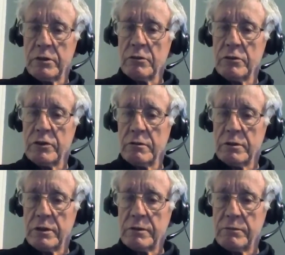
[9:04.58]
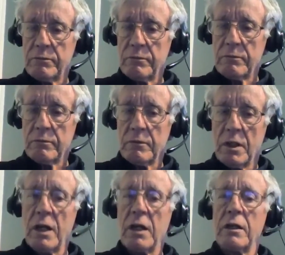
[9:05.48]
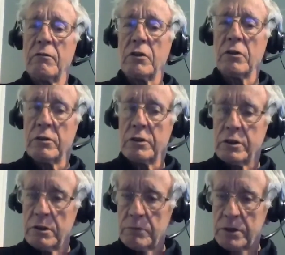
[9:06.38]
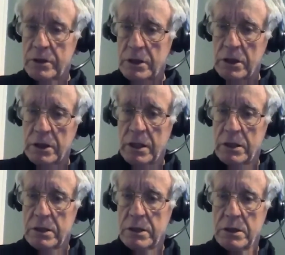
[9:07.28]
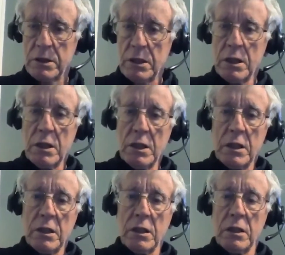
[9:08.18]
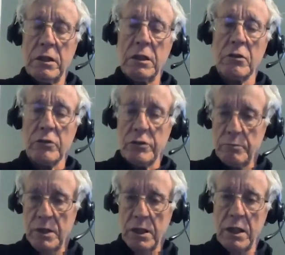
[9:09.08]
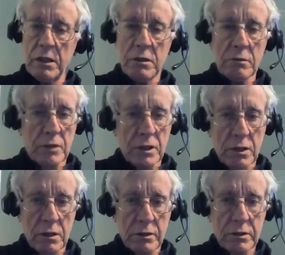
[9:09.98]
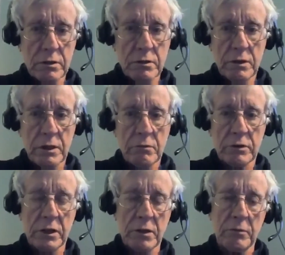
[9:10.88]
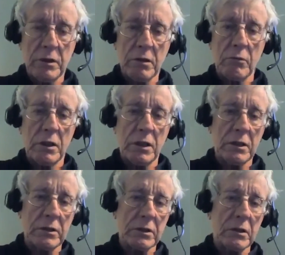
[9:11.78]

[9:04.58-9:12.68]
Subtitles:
Lloyd-Jones. I had never heard sermons like his. And he got to my head, not my heart. That was going to be a little while later.